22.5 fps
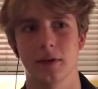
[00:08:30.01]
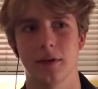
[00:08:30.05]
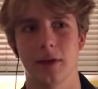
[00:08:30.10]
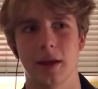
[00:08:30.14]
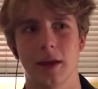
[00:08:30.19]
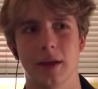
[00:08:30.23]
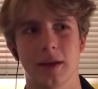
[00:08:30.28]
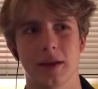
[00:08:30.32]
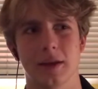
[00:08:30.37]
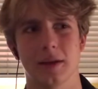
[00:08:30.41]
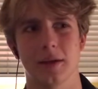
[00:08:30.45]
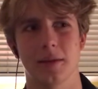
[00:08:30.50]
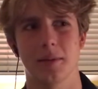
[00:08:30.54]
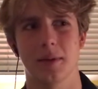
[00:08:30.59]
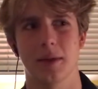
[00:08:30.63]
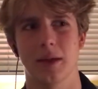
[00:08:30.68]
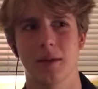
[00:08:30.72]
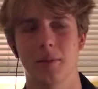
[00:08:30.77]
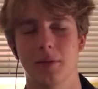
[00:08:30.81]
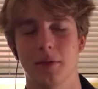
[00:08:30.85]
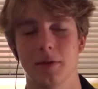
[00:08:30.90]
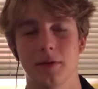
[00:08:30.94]
10
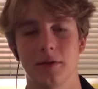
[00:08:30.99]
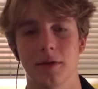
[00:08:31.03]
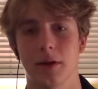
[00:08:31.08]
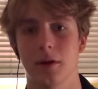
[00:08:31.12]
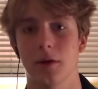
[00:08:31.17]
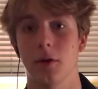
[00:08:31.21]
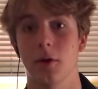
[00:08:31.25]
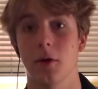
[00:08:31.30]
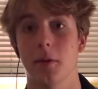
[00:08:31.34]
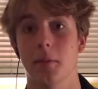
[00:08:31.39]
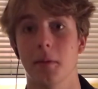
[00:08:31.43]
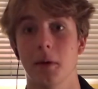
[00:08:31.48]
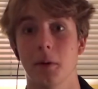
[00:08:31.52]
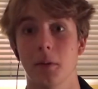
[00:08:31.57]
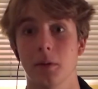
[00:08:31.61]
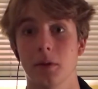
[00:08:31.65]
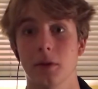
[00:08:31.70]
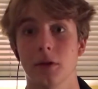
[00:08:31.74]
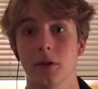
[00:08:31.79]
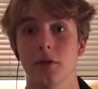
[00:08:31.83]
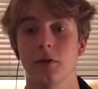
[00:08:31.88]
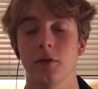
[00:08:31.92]
Commandments. I don't know, I'm not
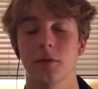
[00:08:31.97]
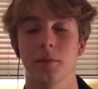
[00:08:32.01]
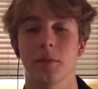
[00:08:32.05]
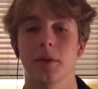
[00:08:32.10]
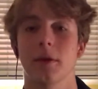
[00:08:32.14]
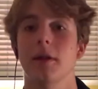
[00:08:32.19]
religious,